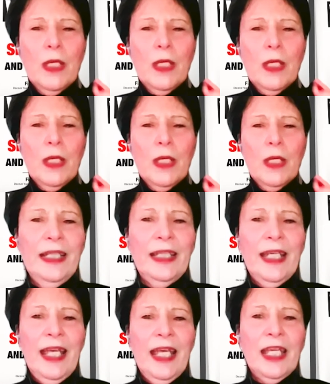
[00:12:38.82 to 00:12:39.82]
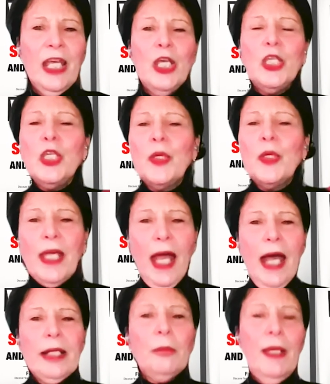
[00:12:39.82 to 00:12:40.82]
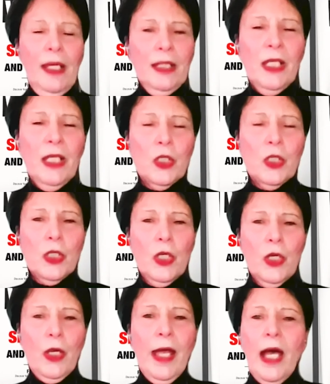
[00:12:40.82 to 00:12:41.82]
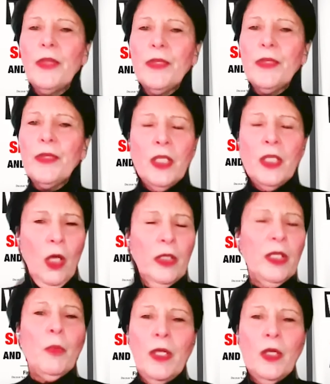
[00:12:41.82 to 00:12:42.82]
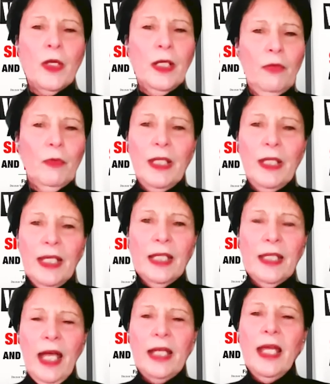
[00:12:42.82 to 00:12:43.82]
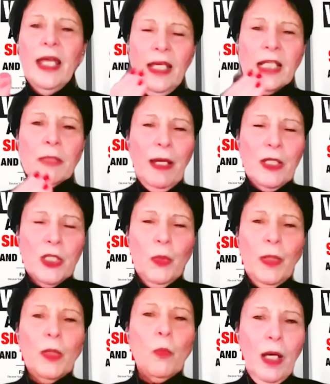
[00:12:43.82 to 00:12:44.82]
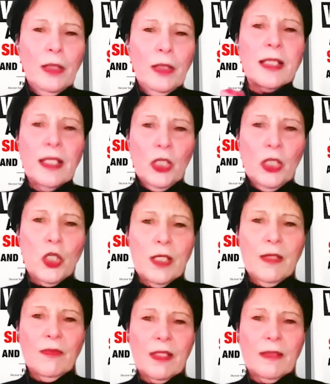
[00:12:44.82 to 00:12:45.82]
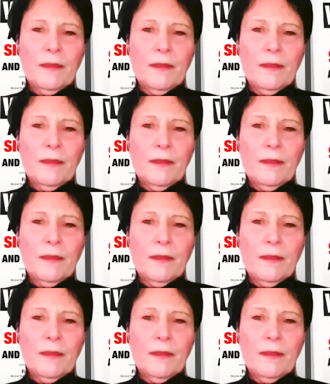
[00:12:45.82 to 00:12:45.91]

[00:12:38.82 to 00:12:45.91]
more done in a day, you got to pay attention to your health. And the only way you're going to really get that is by doing wellness initiatives.